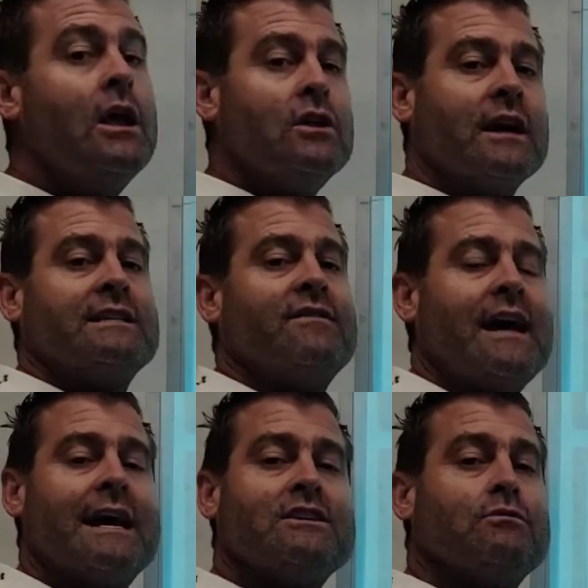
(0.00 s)
You guys, if it
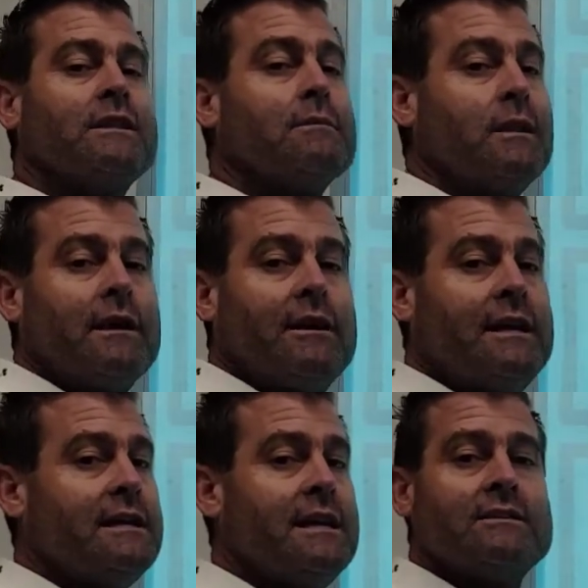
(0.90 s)
asks you what the molarity
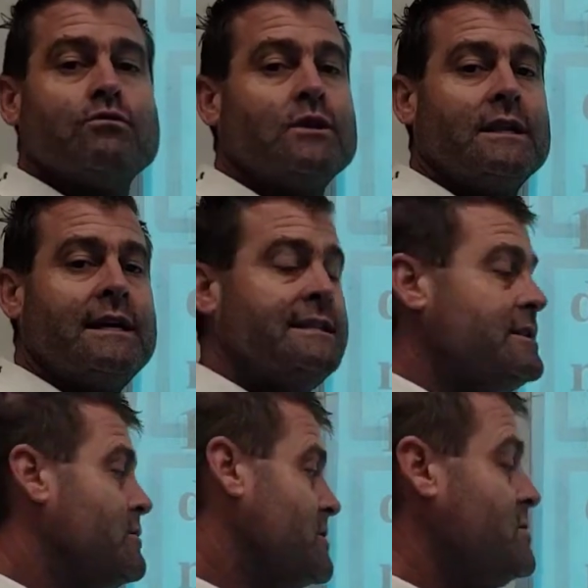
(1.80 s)
is, it's really easy. You
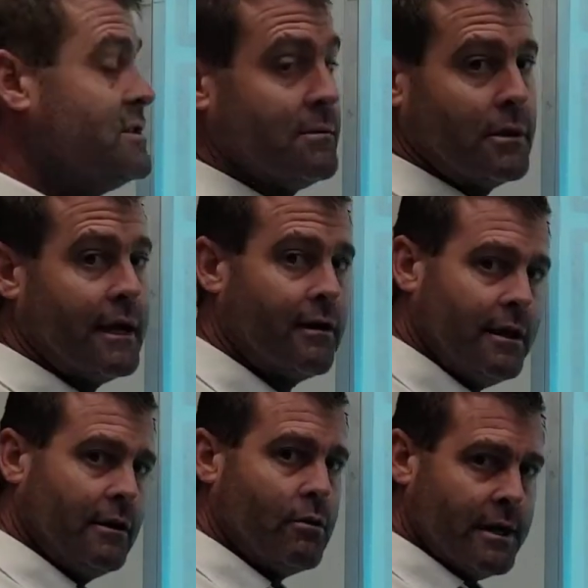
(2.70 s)
just use the molarity
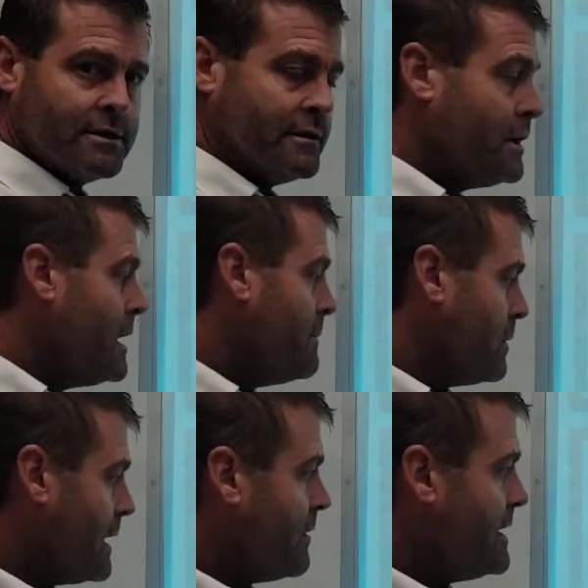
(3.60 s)
equation.
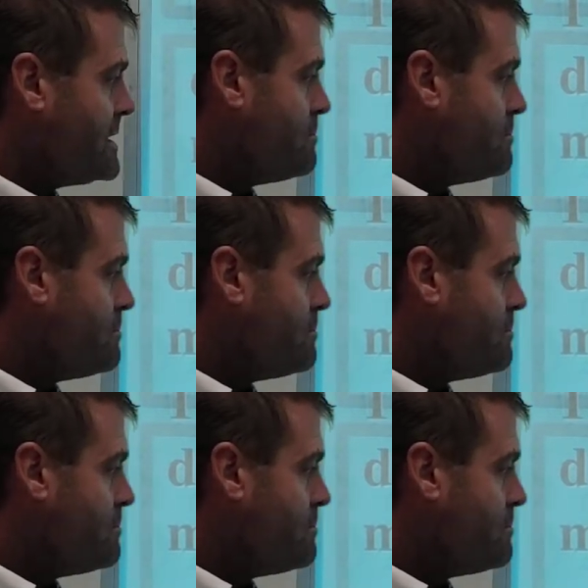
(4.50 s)
Molarity is